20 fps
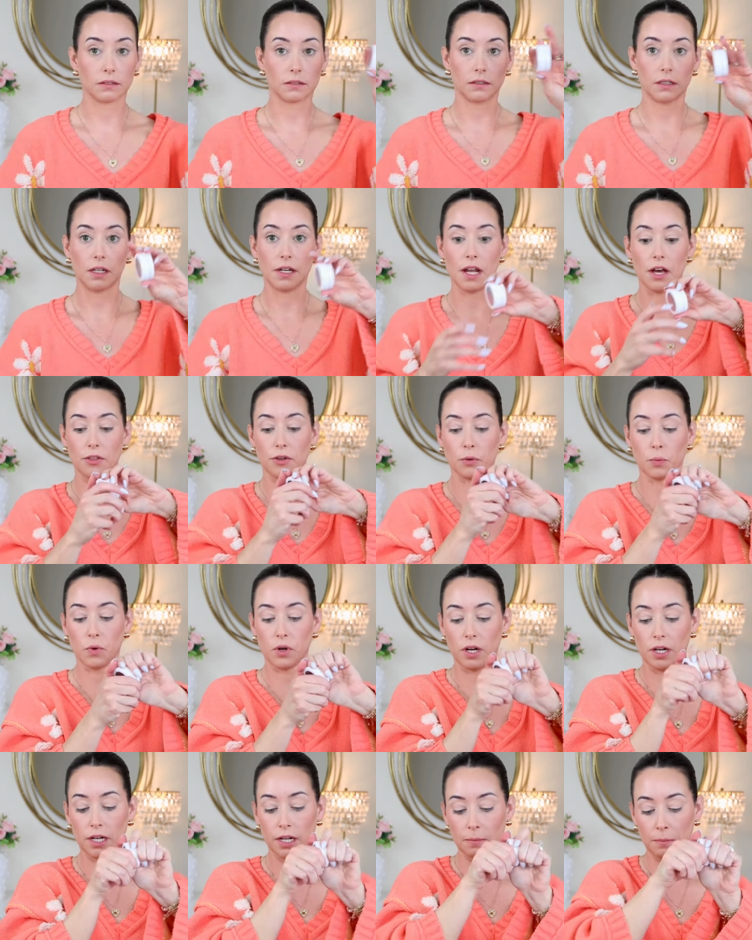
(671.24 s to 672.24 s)
Another
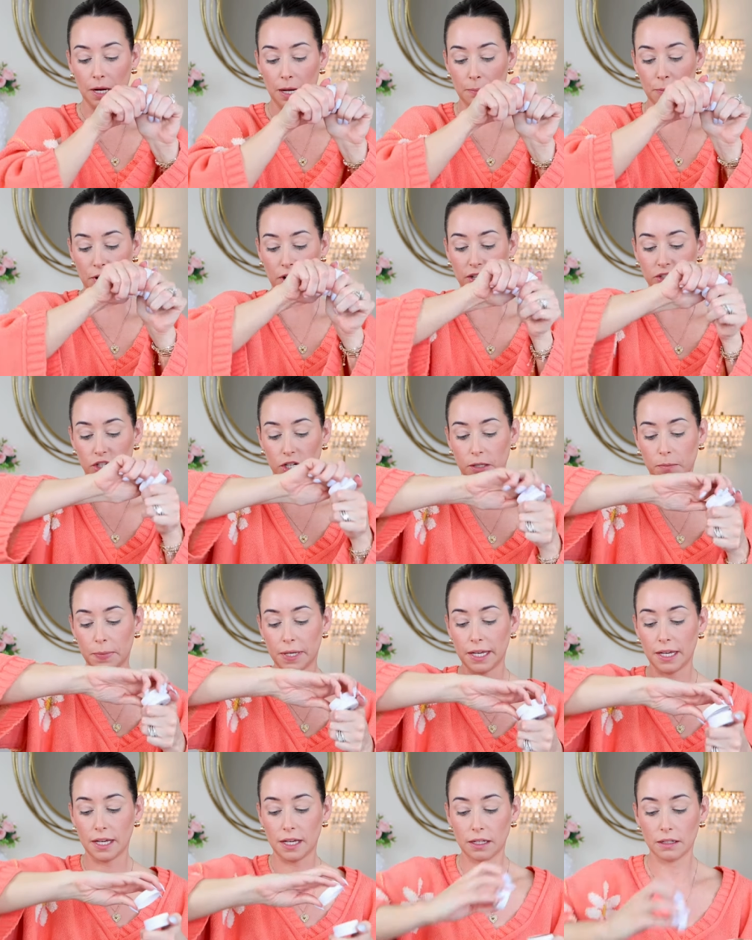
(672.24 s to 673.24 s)
one in my project
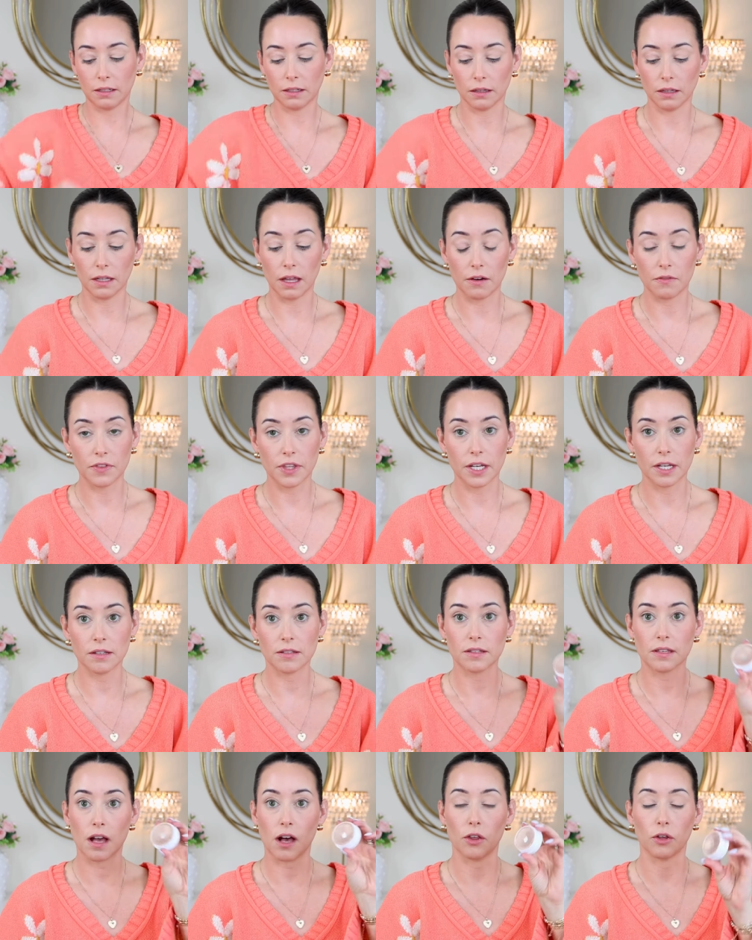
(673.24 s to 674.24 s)
pan. Love this
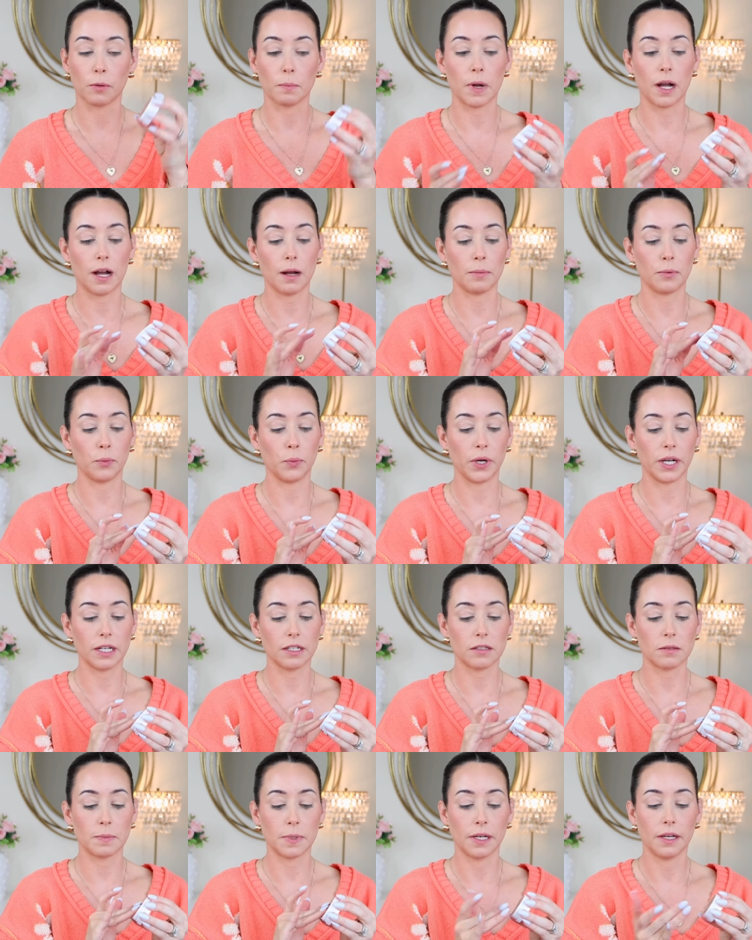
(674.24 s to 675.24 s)
ColourPop
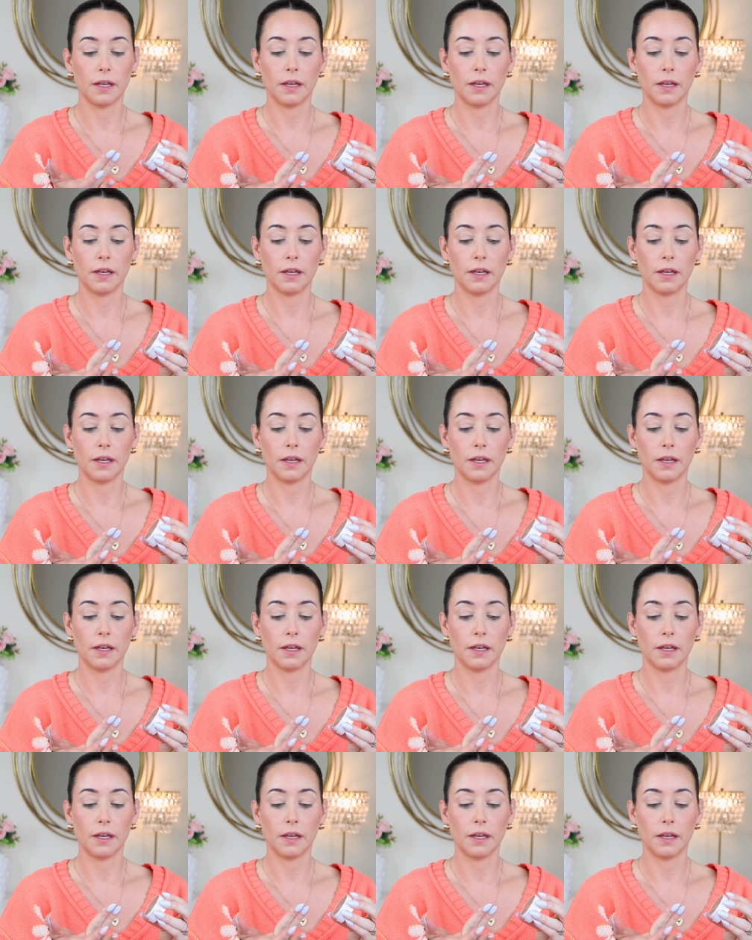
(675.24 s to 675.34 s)
Wisp.